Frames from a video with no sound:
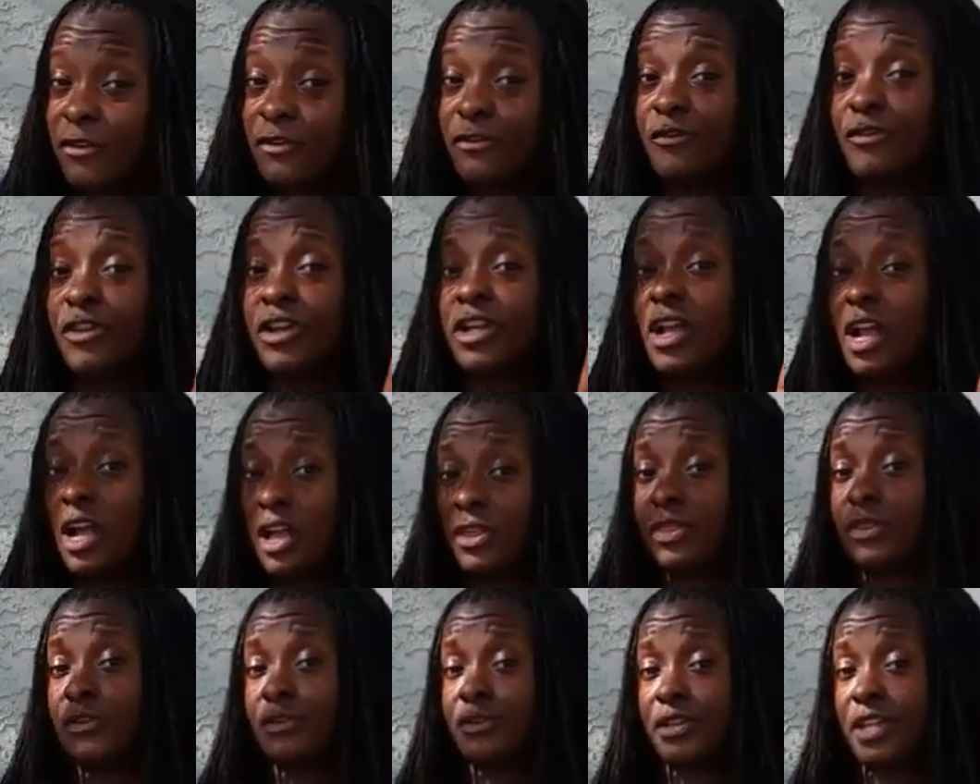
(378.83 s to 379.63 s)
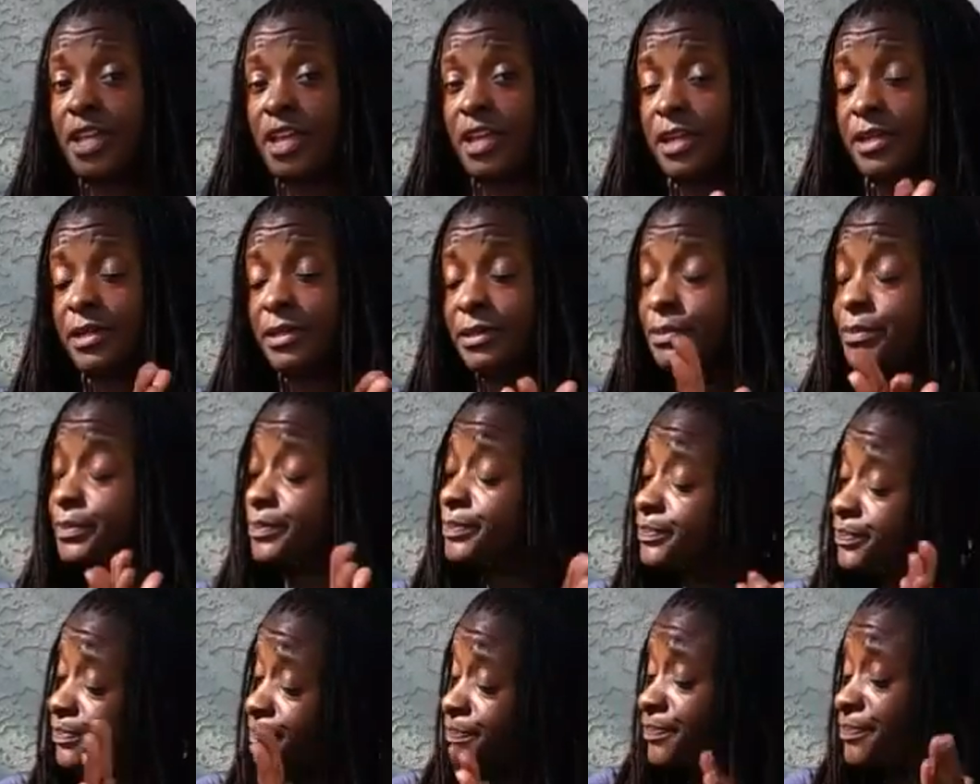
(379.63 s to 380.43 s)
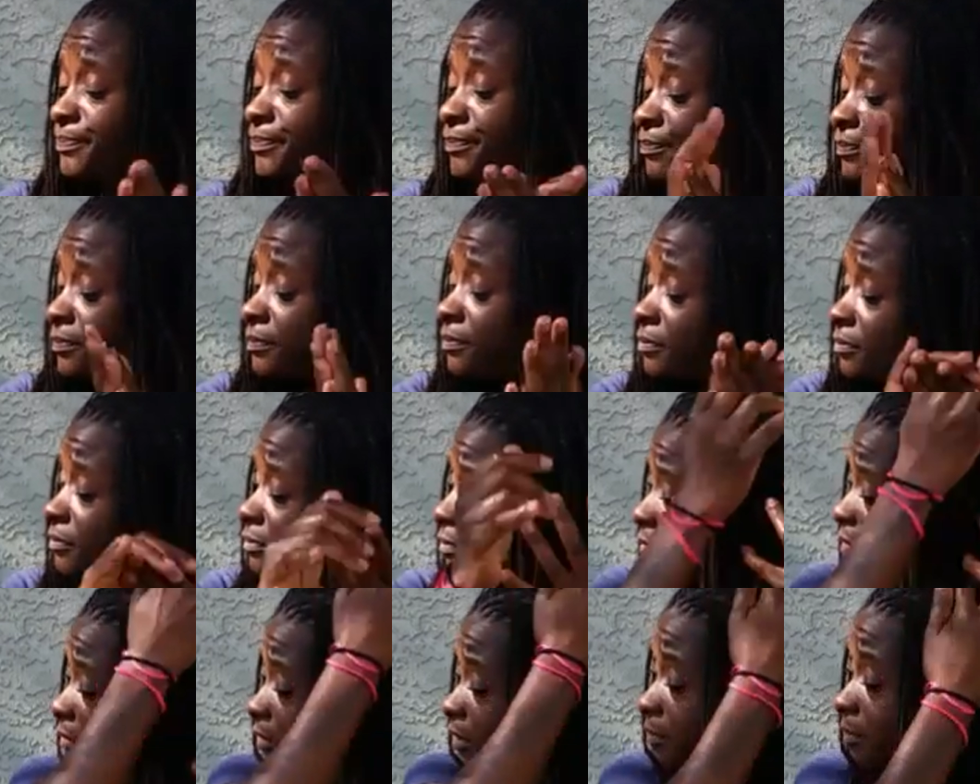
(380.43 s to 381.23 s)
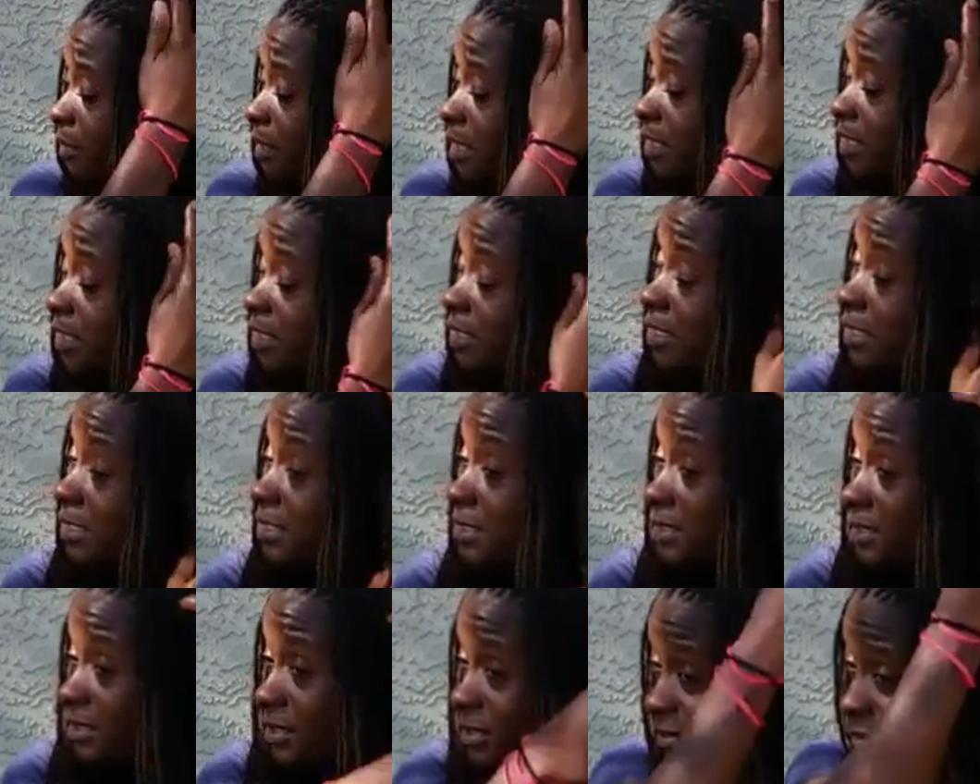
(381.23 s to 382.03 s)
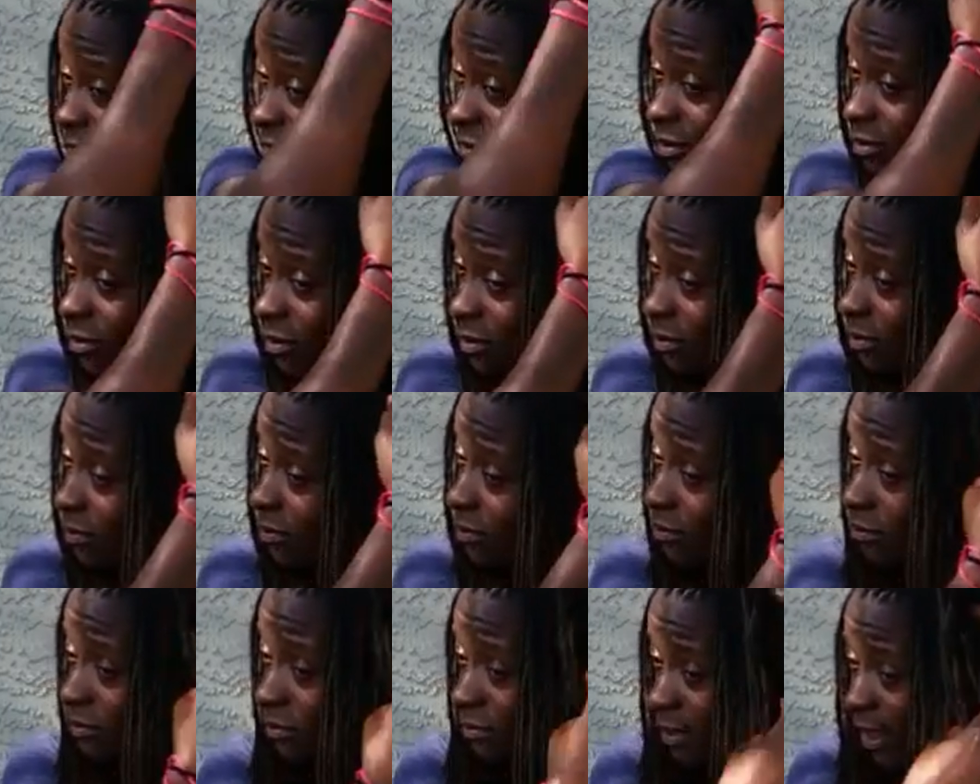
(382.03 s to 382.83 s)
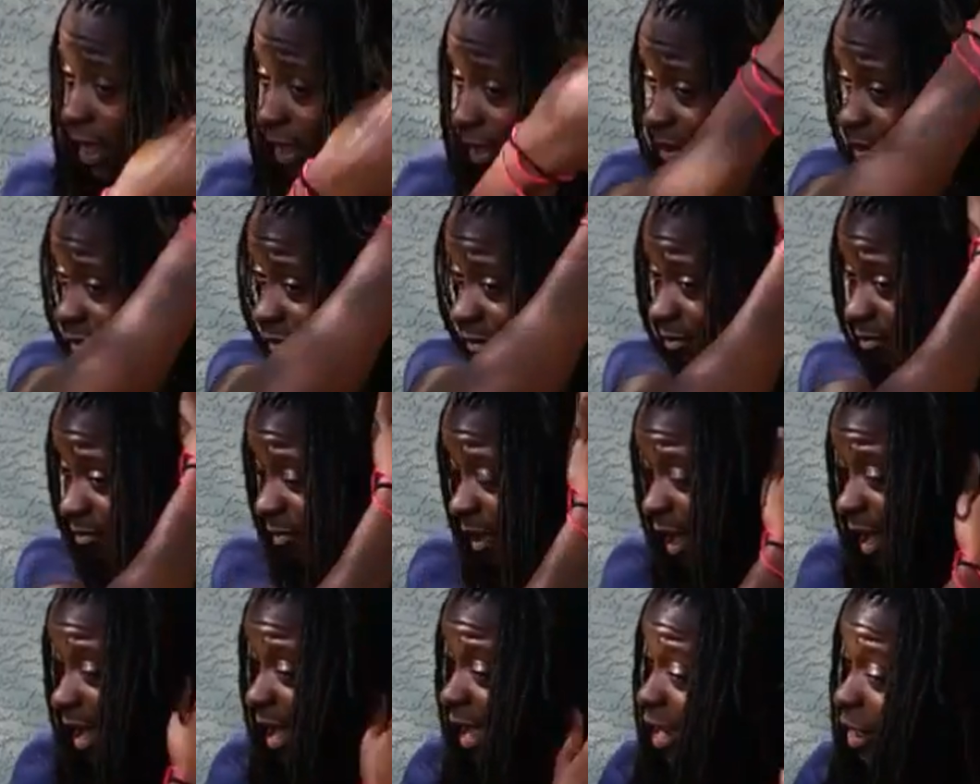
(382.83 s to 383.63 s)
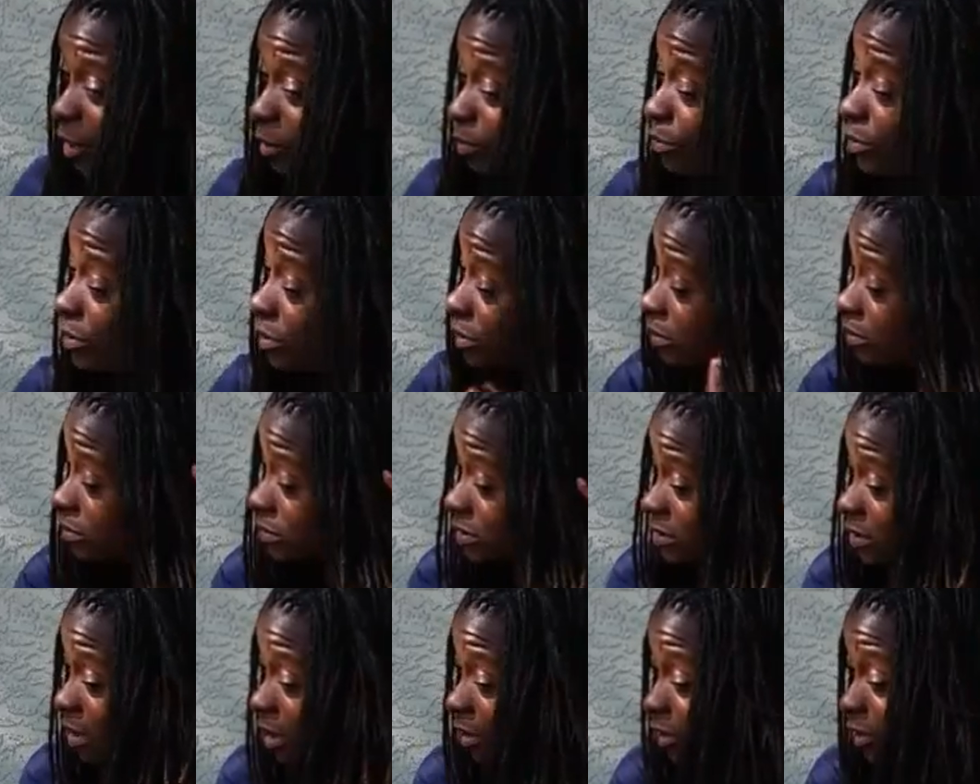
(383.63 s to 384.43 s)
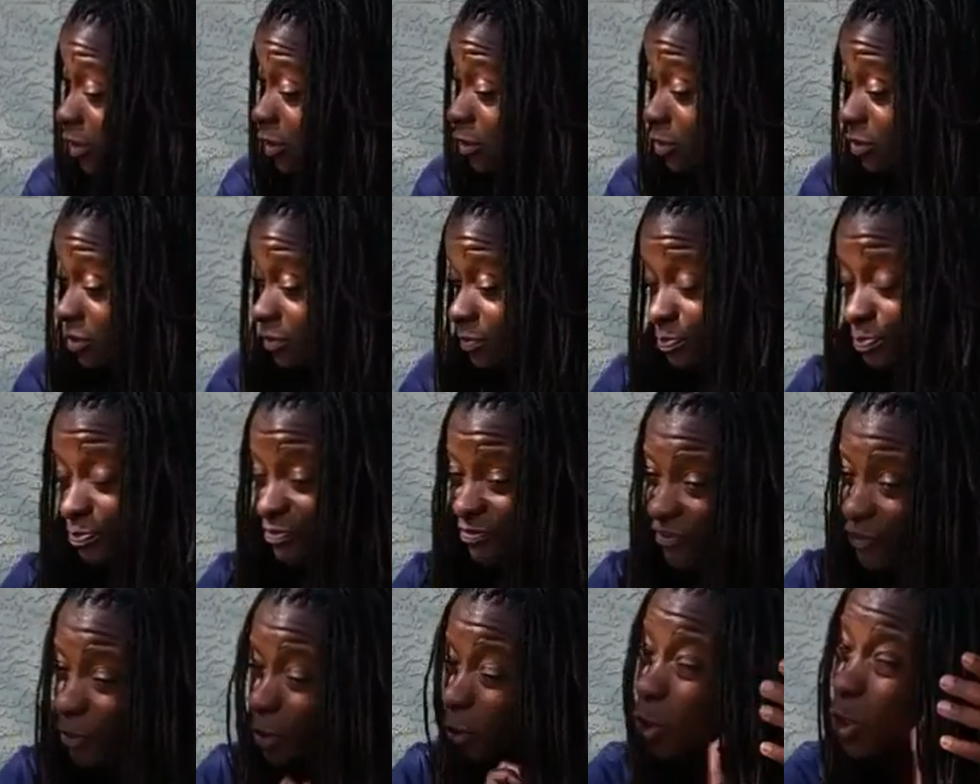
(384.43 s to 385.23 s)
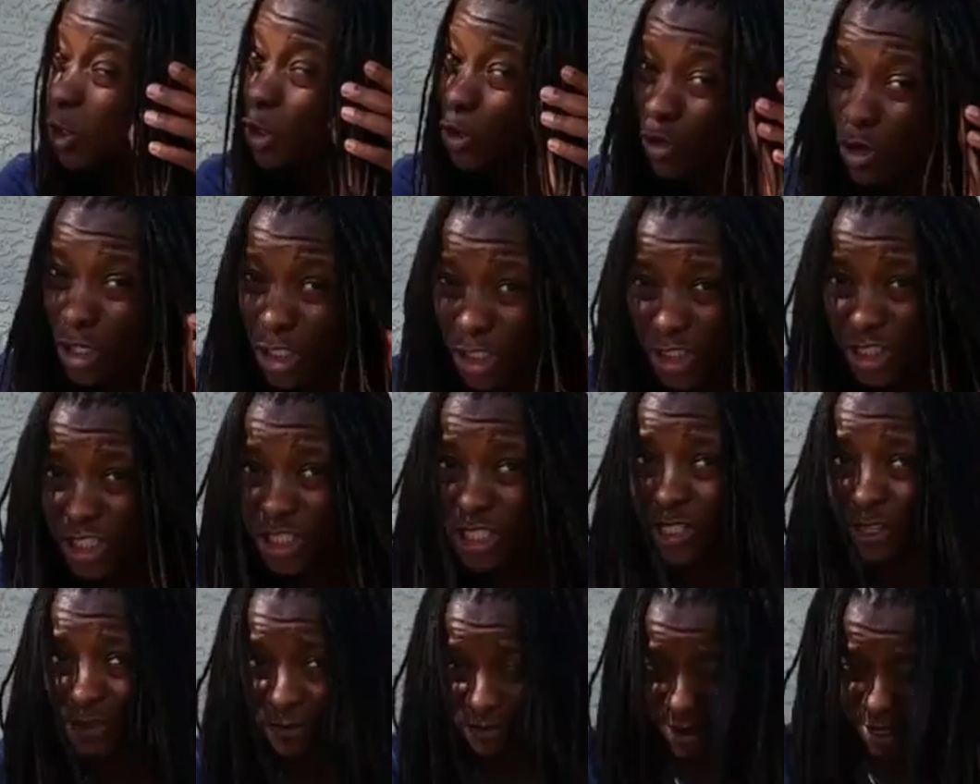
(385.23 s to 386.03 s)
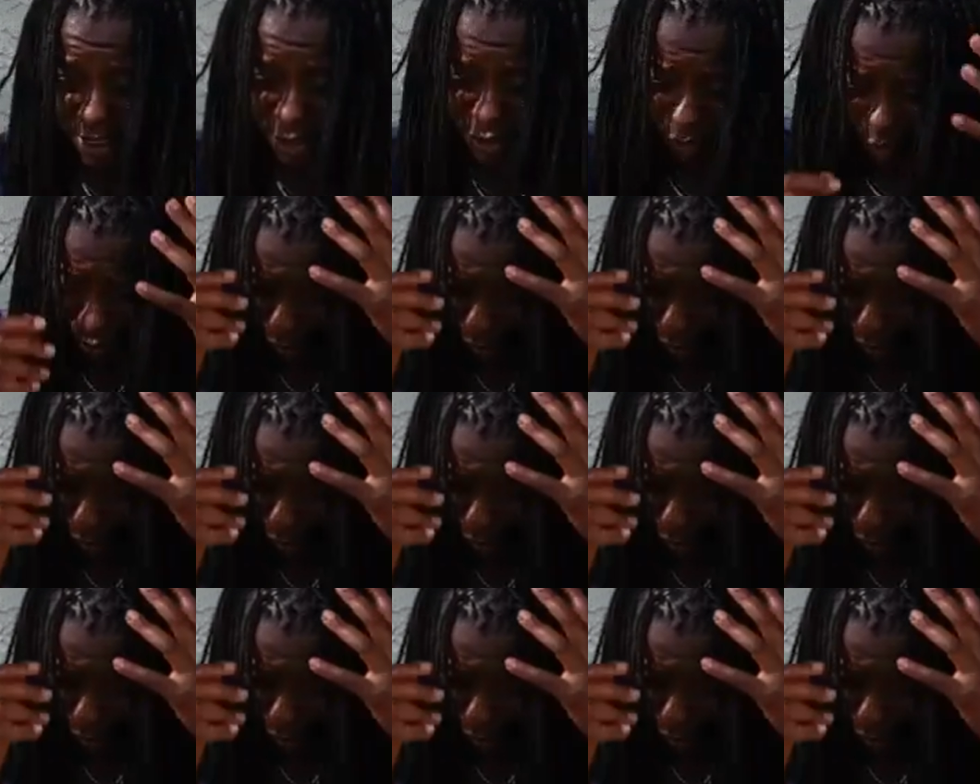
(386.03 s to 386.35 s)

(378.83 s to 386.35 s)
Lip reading: every other day, because like my hair will start to feel crunchy if I